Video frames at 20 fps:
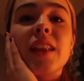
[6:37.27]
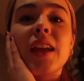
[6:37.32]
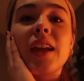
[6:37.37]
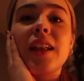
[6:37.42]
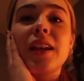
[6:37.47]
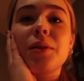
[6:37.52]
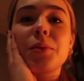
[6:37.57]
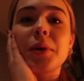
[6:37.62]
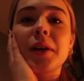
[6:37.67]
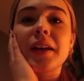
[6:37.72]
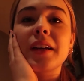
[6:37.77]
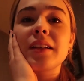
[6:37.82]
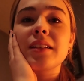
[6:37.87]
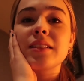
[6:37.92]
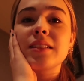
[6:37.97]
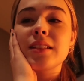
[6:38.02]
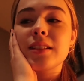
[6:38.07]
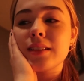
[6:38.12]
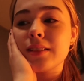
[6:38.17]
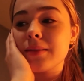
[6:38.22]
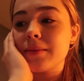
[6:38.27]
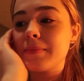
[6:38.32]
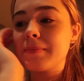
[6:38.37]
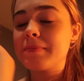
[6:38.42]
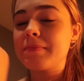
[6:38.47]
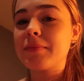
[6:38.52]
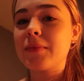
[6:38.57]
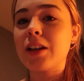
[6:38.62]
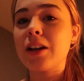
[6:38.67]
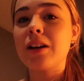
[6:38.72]
Anyways,
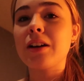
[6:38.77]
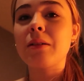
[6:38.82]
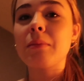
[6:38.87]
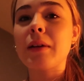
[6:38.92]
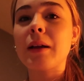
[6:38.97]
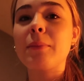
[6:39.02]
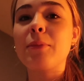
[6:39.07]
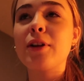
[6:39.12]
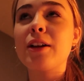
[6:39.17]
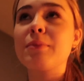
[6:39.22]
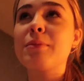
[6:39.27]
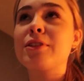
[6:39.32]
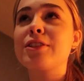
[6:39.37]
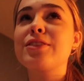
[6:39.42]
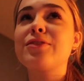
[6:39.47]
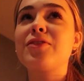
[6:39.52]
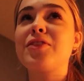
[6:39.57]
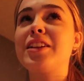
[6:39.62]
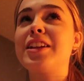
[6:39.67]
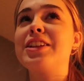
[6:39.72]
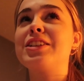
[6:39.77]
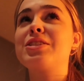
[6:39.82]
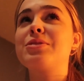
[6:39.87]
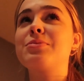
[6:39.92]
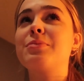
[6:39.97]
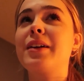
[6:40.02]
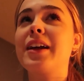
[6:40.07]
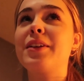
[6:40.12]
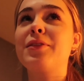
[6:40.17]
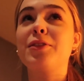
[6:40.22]
um, I pretty much finished
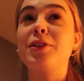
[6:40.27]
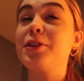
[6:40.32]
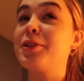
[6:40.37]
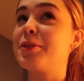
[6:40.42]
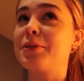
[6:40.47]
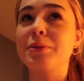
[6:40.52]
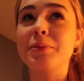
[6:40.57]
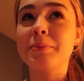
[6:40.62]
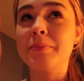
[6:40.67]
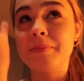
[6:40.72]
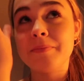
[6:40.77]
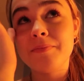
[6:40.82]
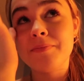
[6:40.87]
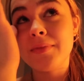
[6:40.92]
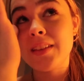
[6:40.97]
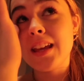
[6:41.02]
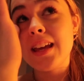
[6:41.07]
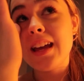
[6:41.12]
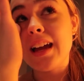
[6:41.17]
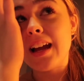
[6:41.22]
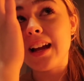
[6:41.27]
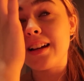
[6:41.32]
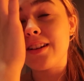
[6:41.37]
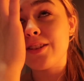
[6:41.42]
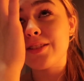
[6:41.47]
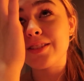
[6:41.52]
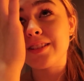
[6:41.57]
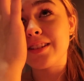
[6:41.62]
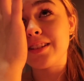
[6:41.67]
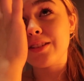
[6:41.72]
my room. I know I
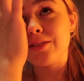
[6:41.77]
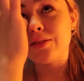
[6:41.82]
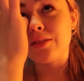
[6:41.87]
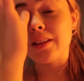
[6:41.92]
was going to do